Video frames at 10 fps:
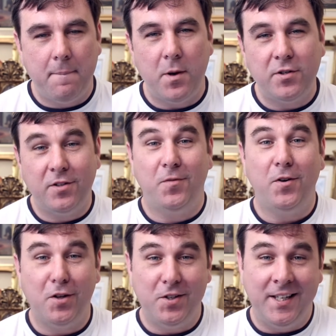most of the
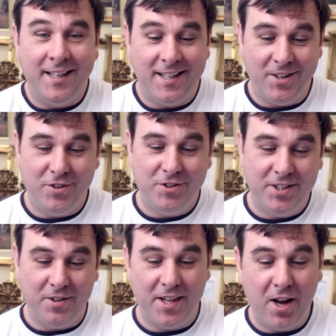photos he
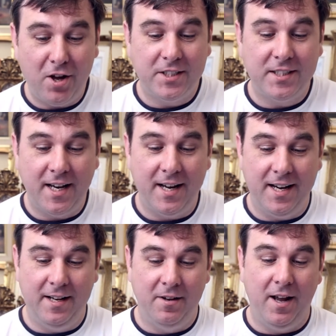includes, you know, they are
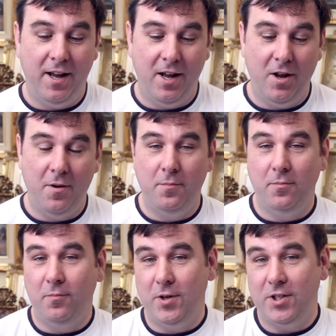stunning,
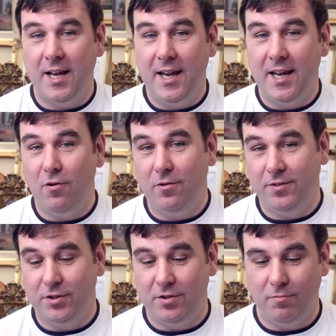um, which he or
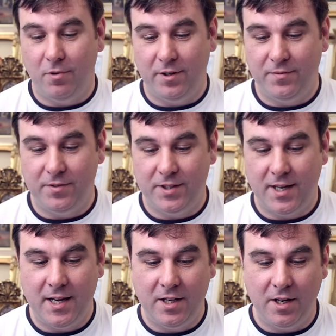his wife has
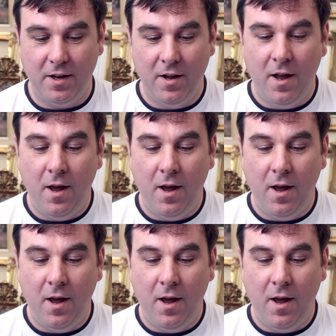taken.